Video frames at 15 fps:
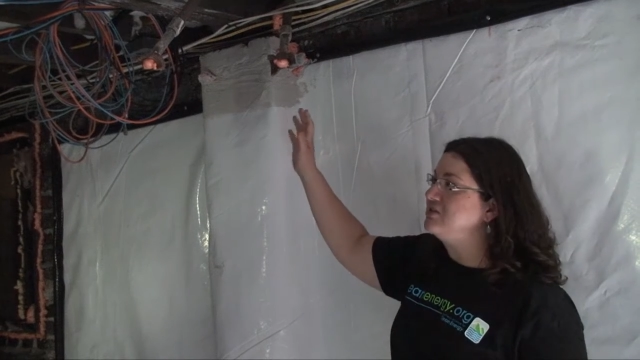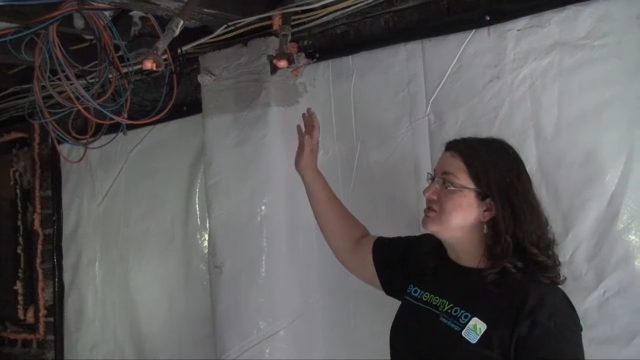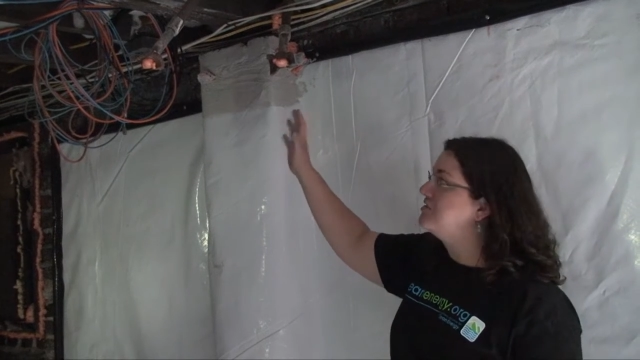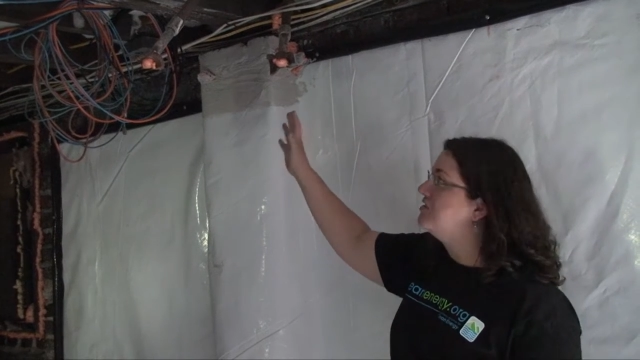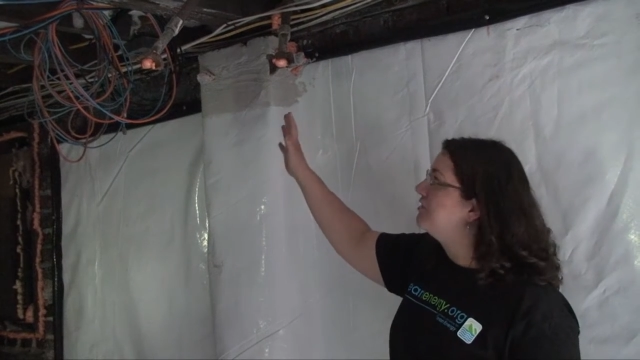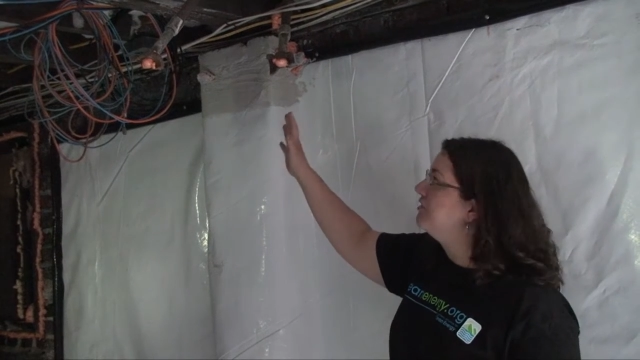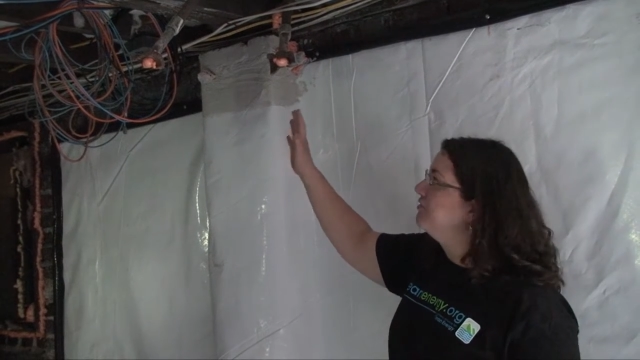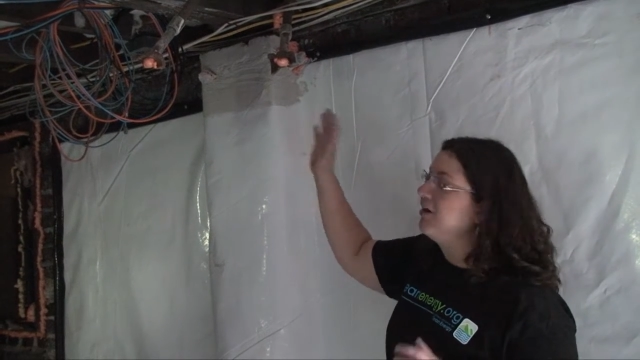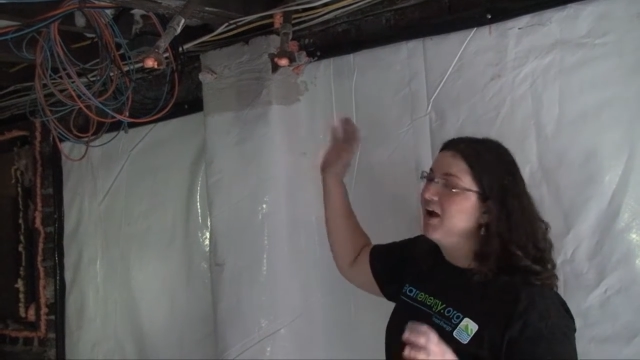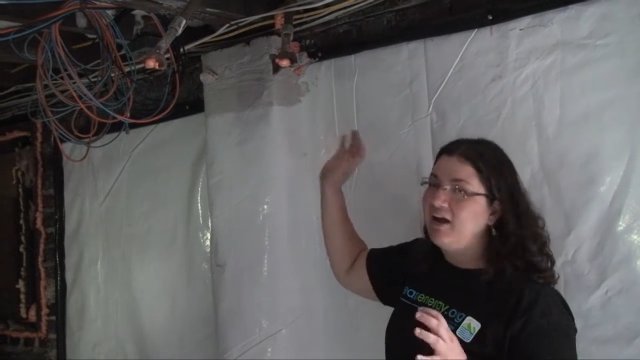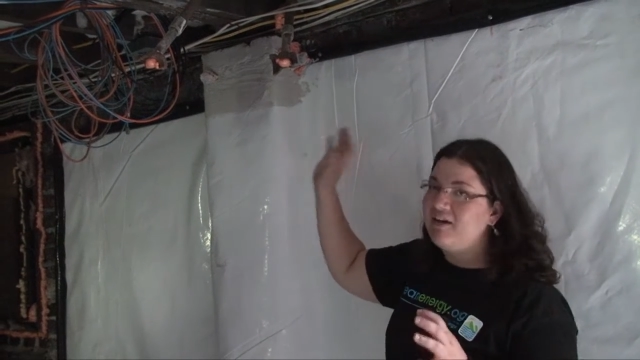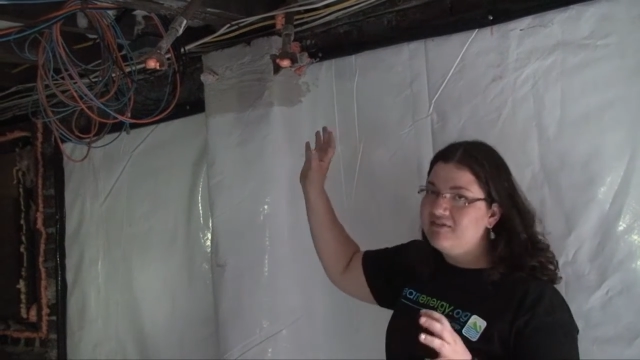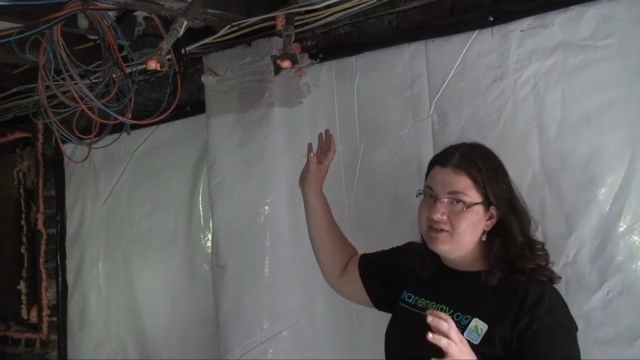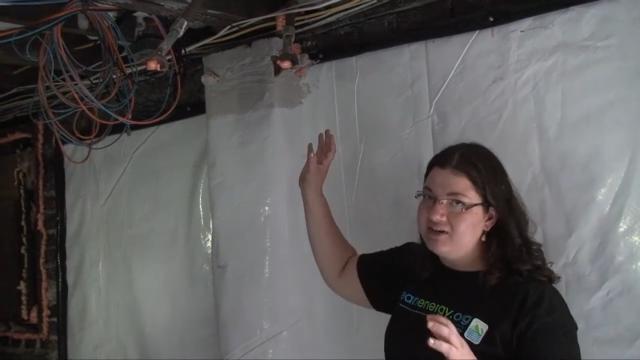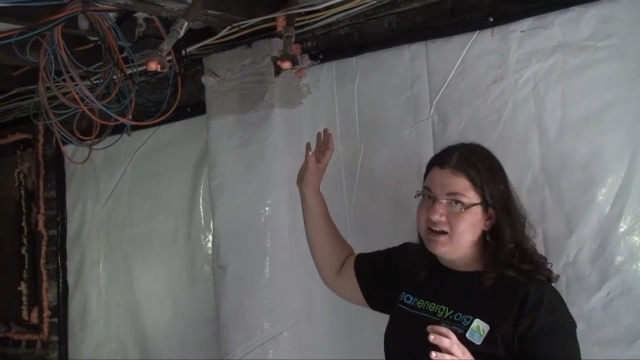just look for
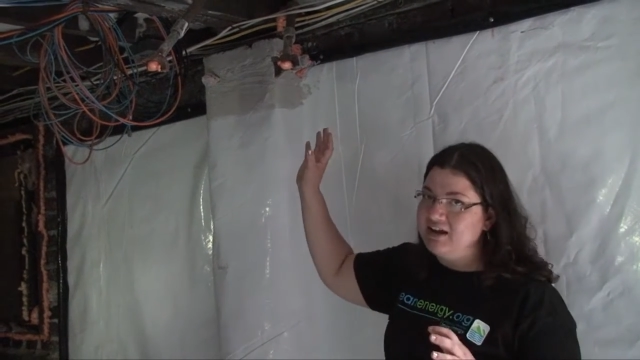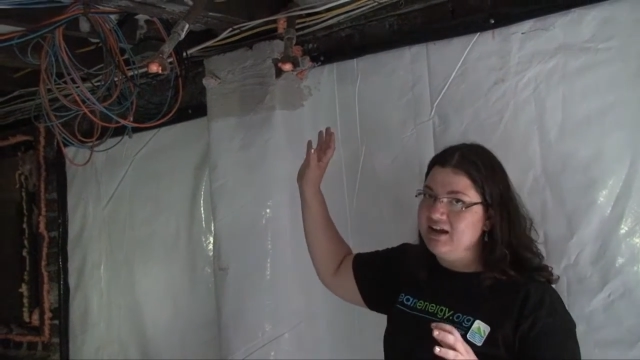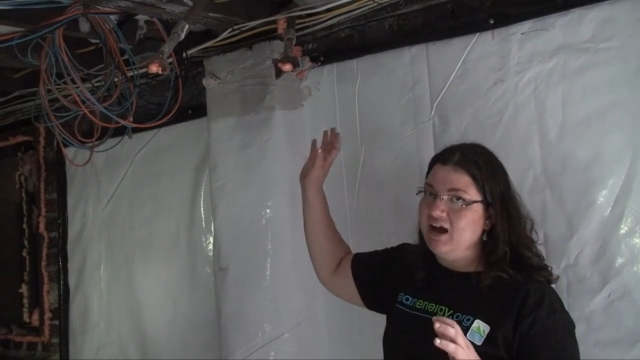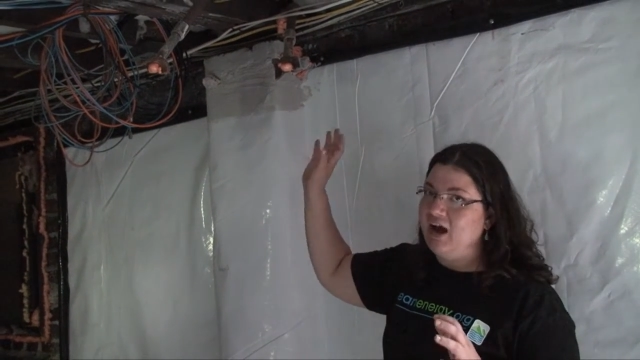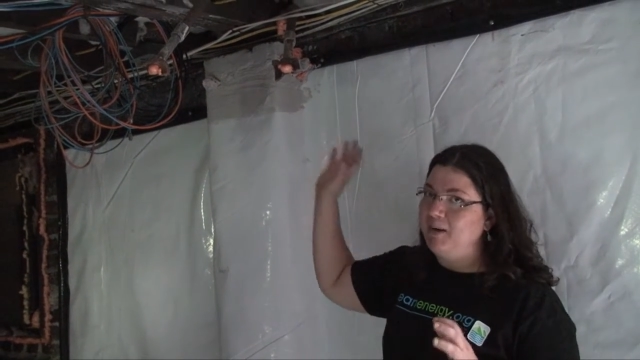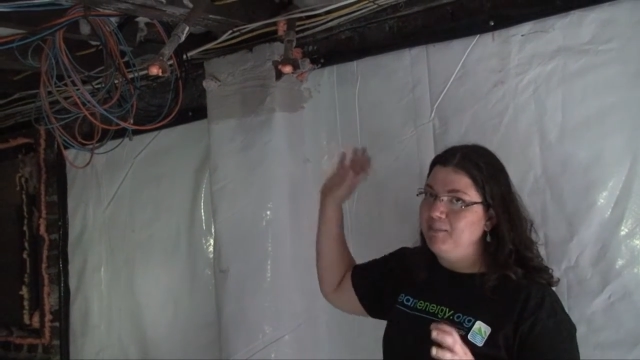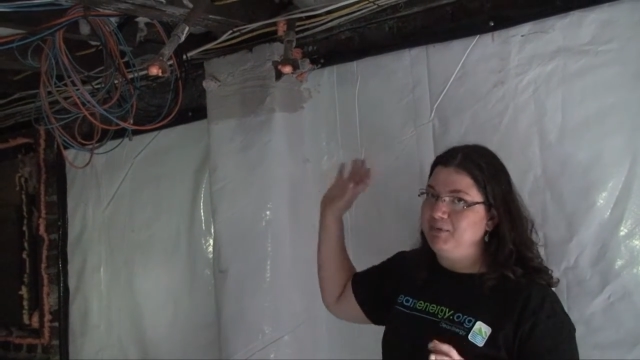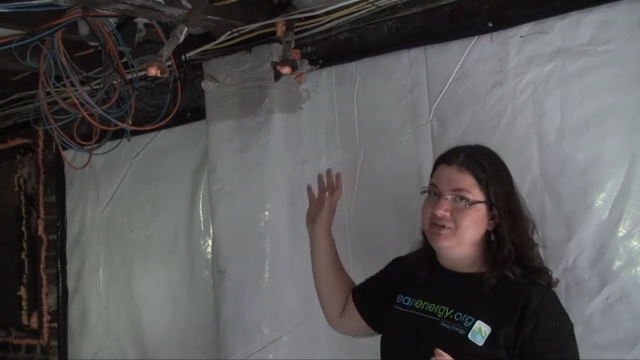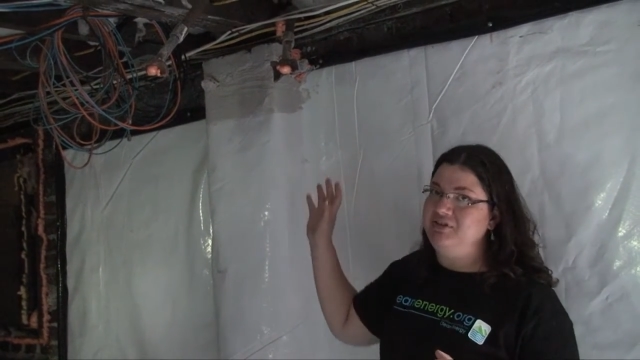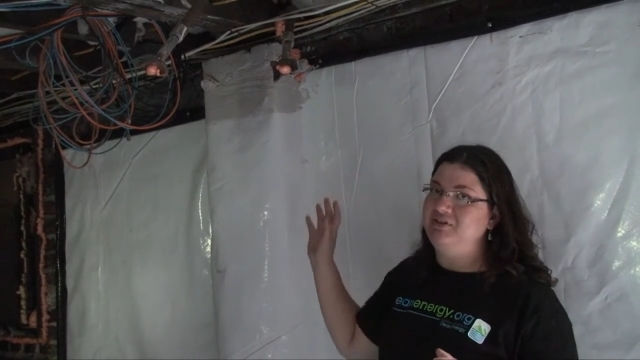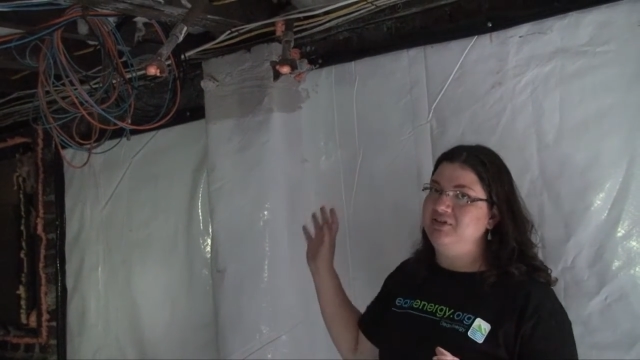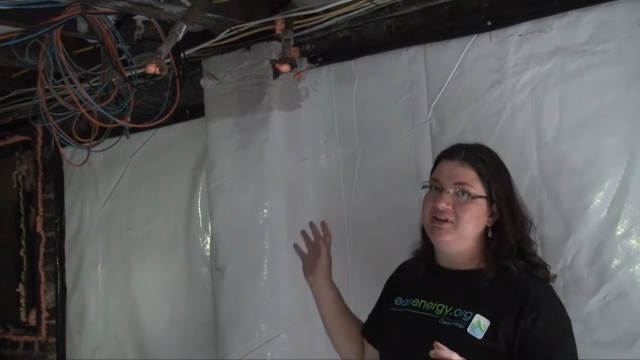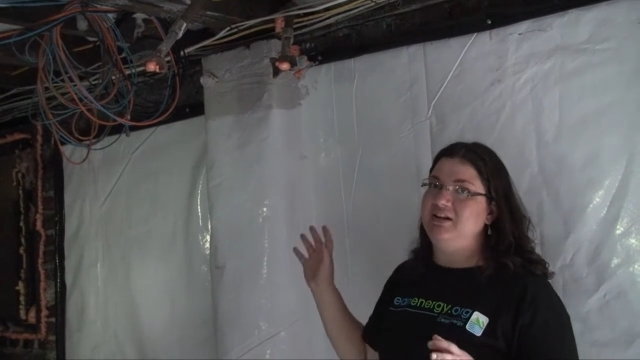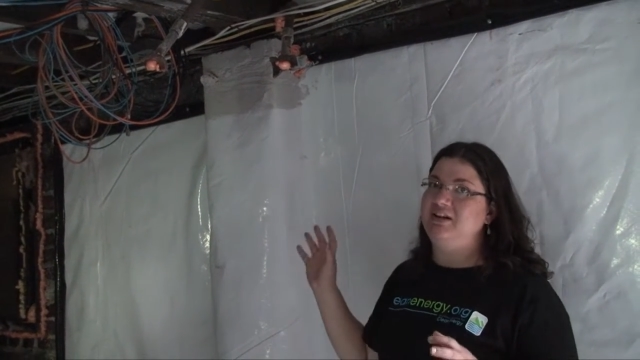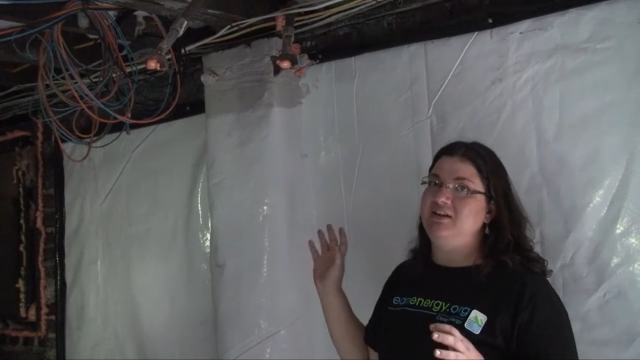every
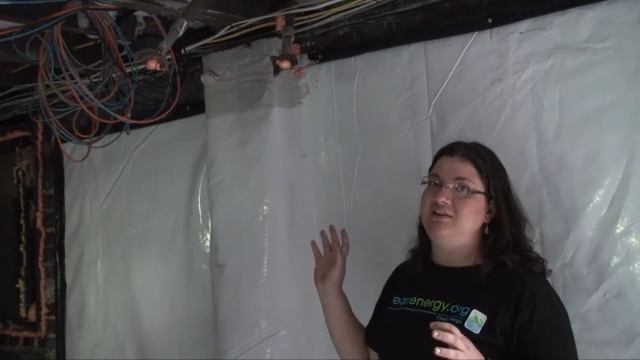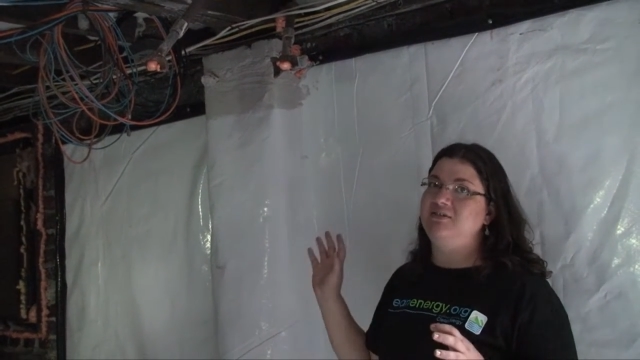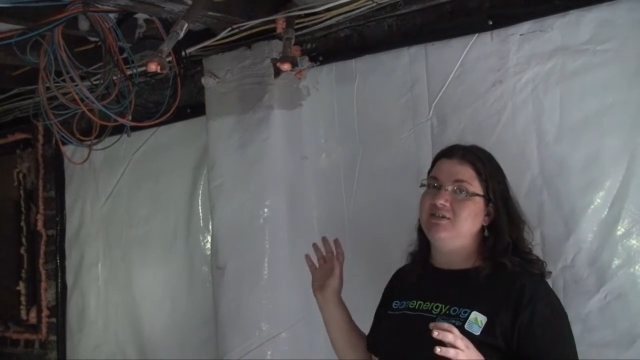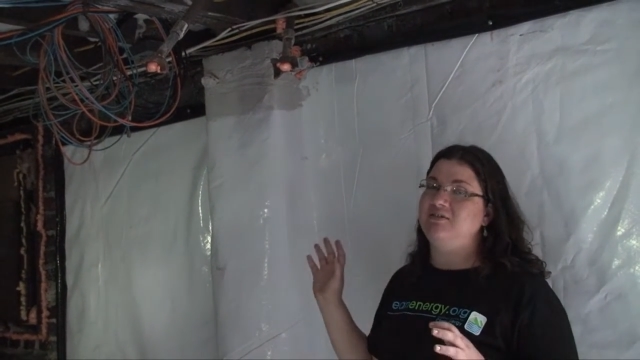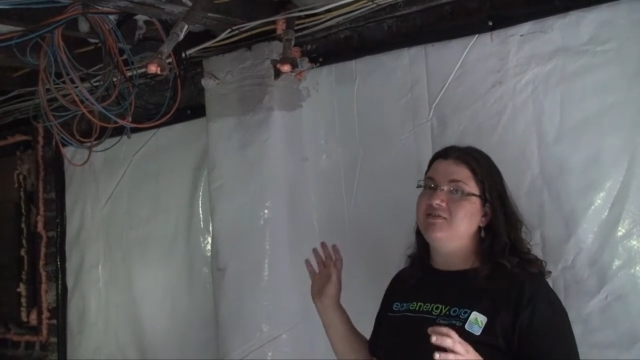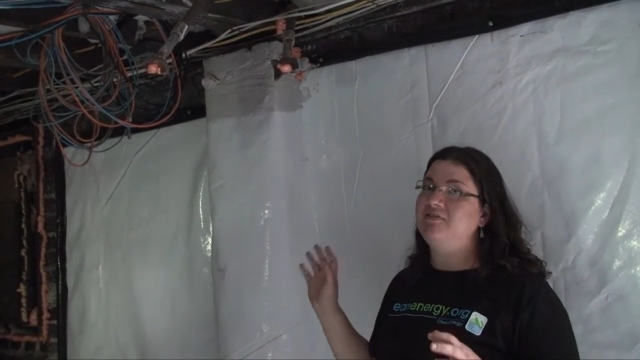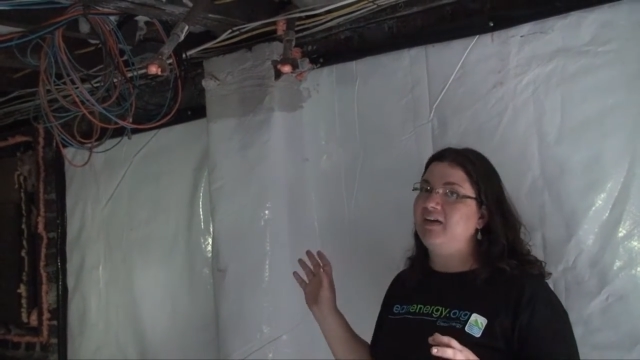opportunity you can